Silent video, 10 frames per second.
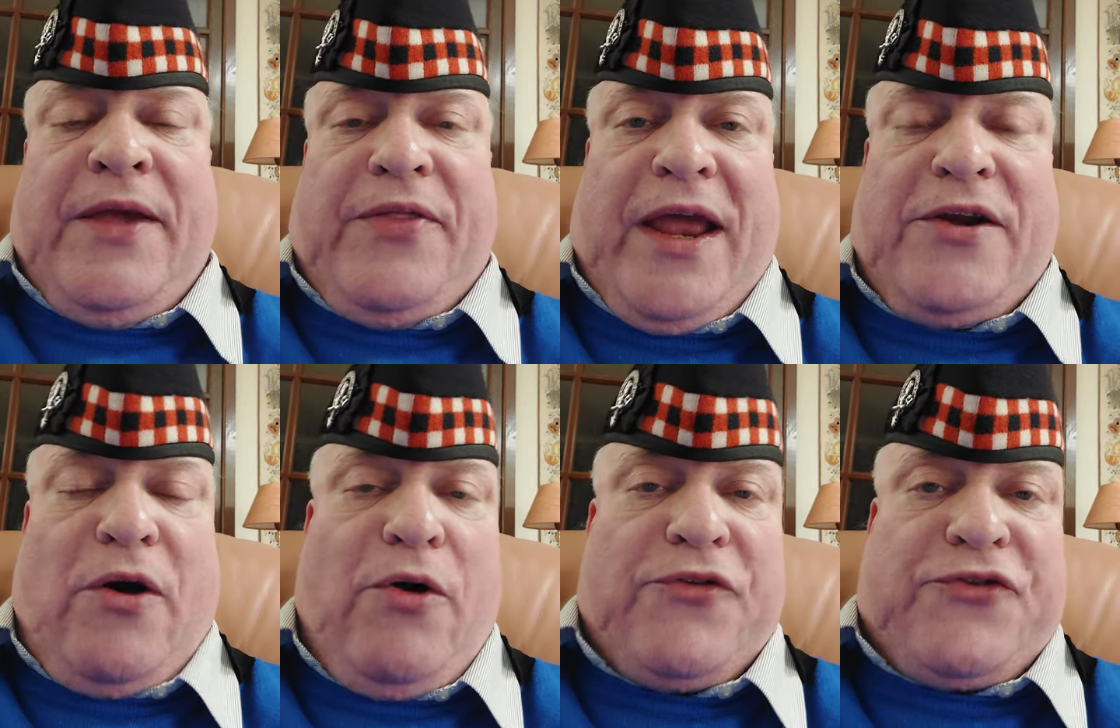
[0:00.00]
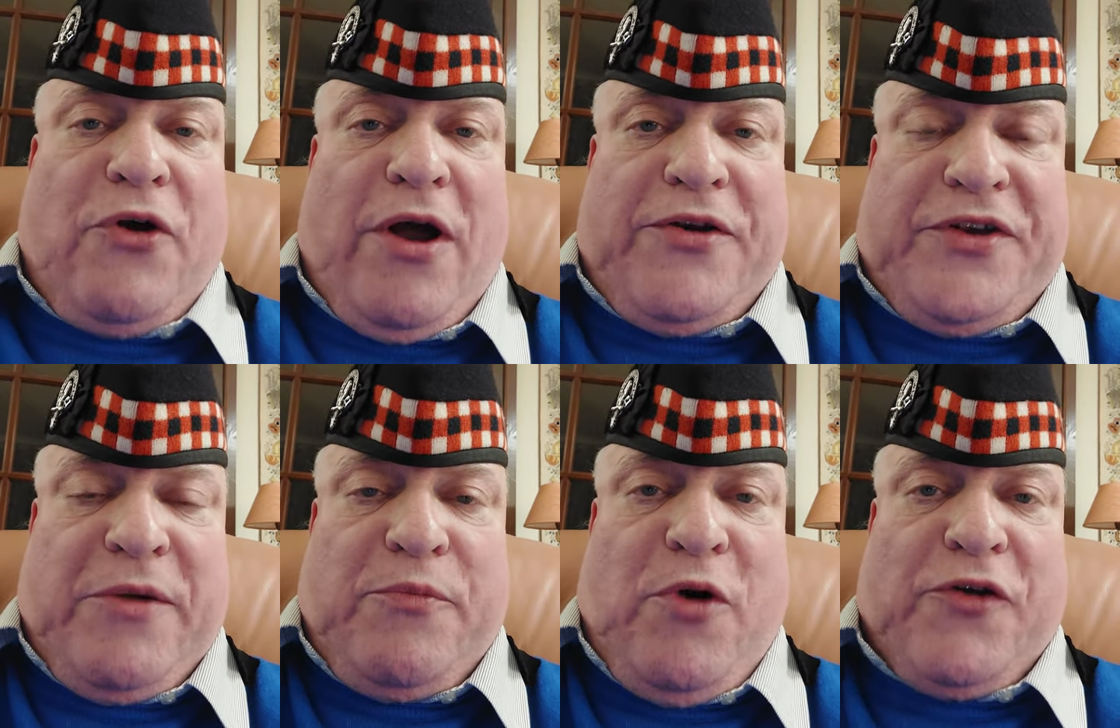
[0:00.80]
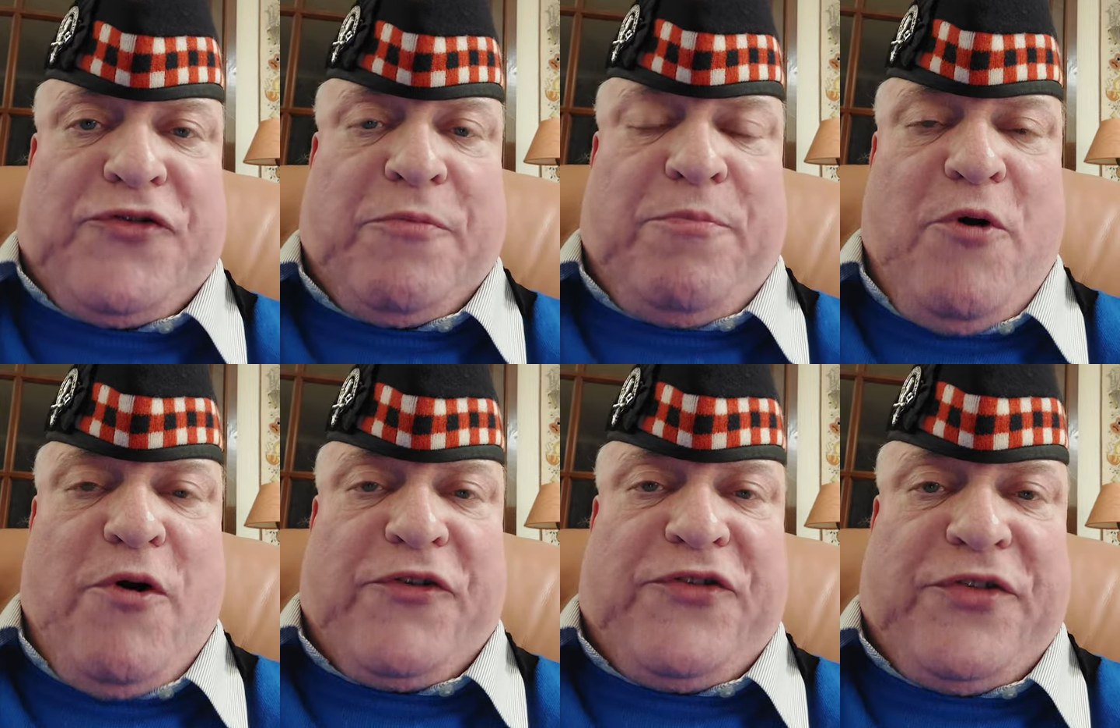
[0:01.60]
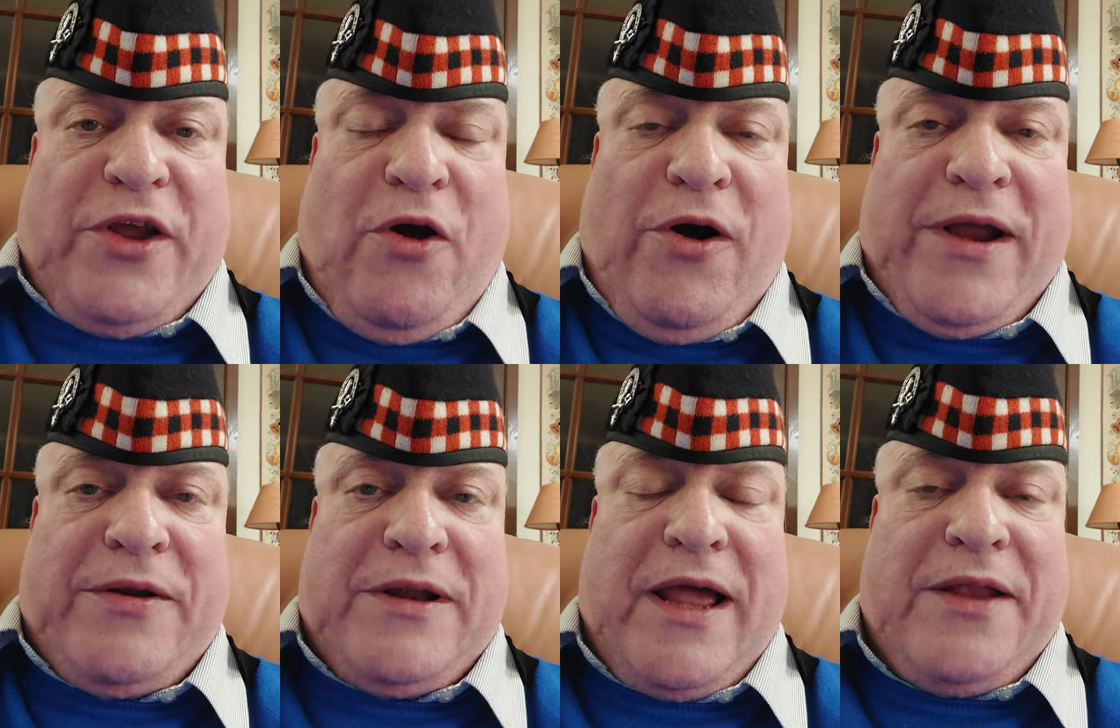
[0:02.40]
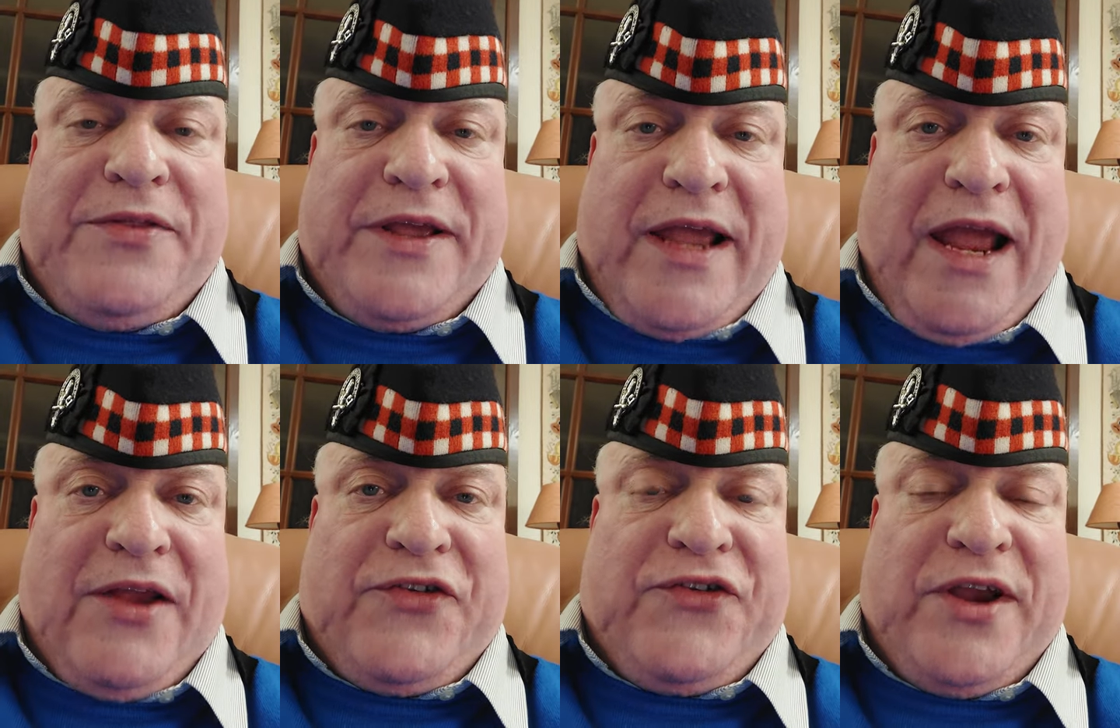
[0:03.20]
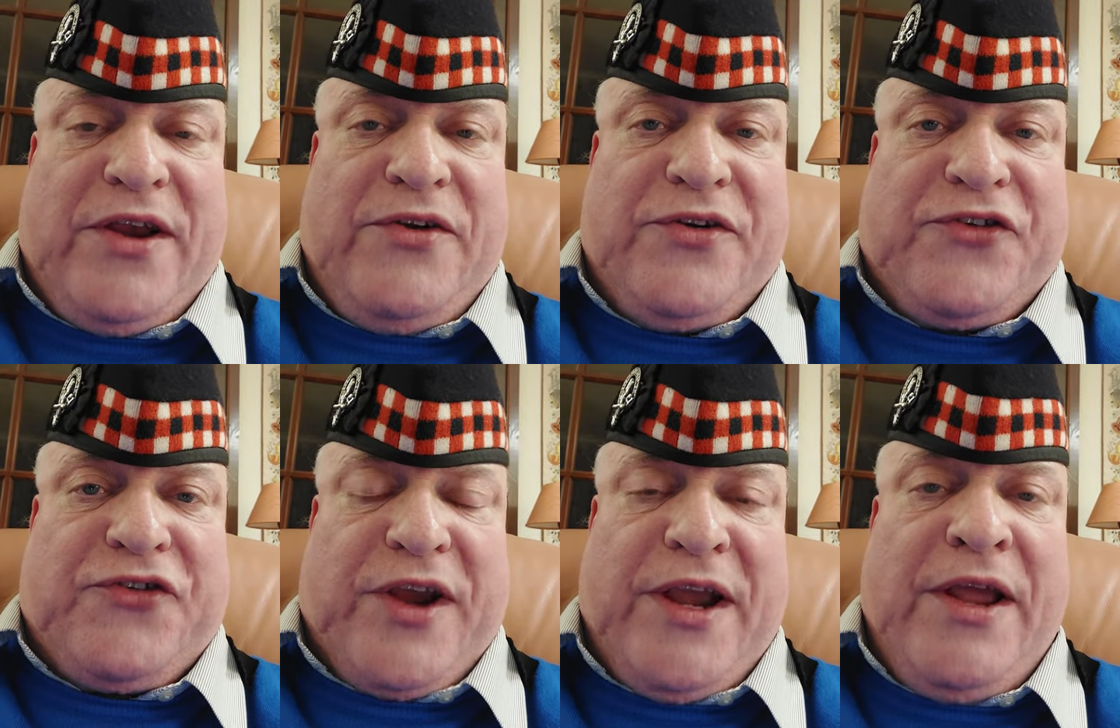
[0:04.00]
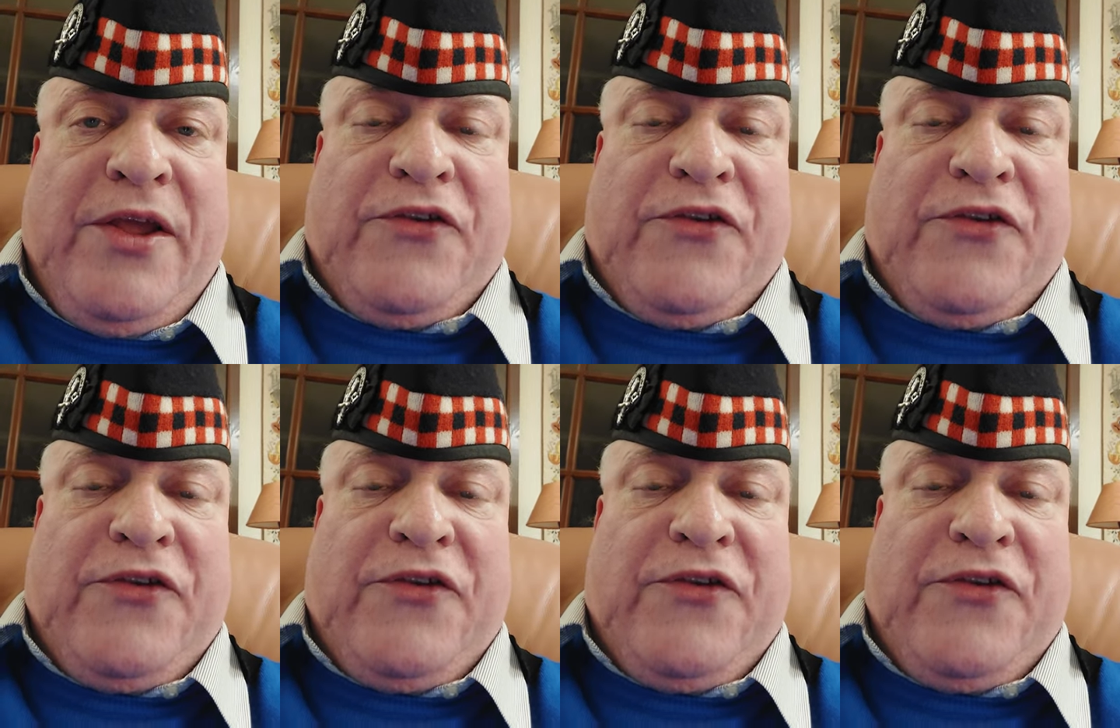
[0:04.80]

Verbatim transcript: Then also our deep water ports, the oil and the gas industry.